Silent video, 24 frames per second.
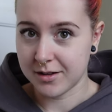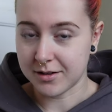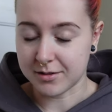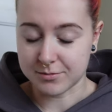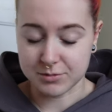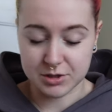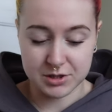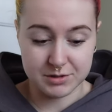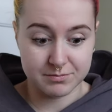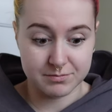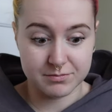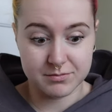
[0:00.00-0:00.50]
I'm
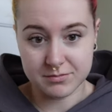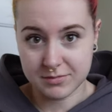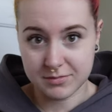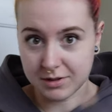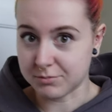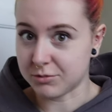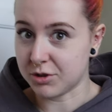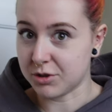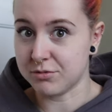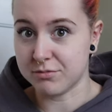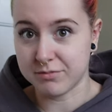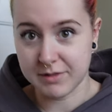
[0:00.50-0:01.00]

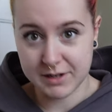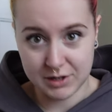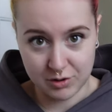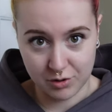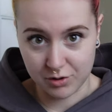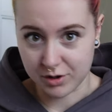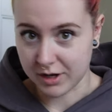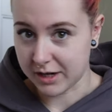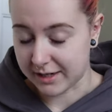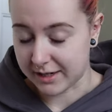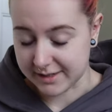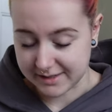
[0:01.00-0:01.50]
gonna
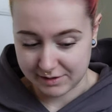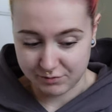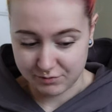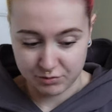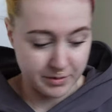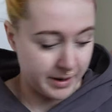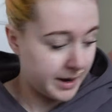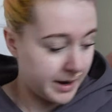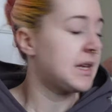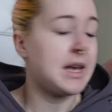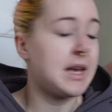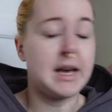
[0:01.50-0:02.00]
reorganize
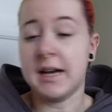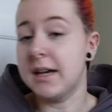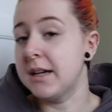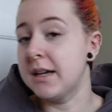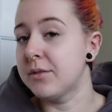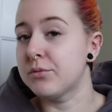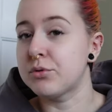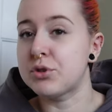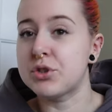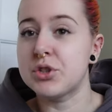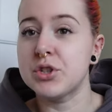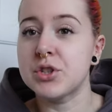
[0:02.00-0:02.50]
everywhere. Yeah, it
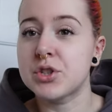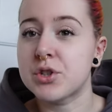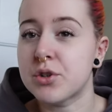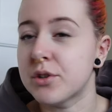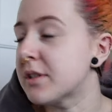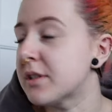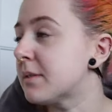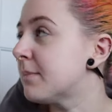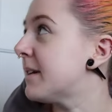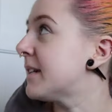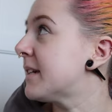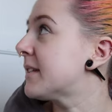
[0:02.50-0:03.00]
was just
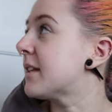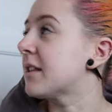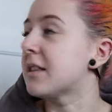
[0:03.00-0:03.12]
Christmas.